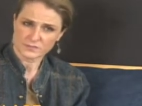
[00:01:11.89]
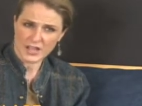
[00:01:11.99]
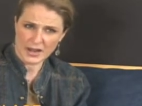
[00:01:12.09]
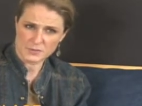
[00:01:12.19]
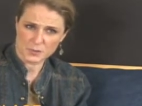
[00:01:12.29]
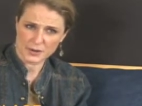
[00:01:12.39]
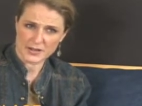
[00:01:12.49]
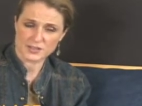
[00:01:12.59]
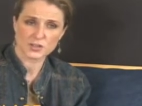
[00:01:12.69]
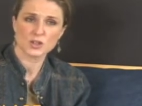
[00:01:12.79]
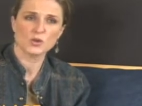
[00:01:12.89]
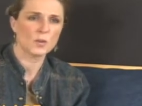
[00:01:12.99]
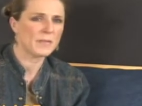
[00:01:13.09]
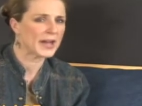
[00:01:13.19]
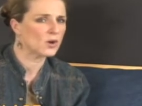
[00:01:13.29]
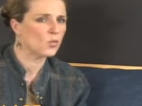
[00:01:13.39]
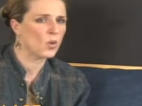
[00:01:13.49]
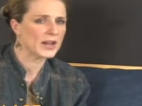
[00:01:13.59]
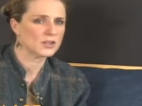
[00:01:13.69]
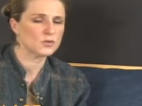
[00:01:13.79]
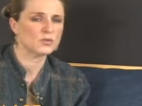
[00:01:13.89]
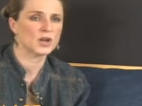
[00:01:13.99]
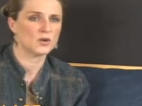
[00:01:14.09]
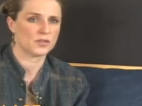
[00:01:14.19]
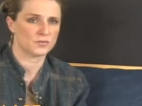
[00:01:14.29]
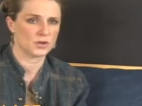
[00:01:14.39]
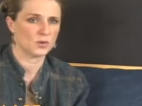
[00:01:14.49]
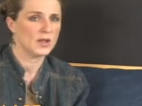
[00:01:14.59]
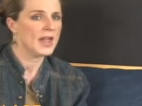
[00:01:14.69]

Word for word: I'm depressed. So no matter what you go through,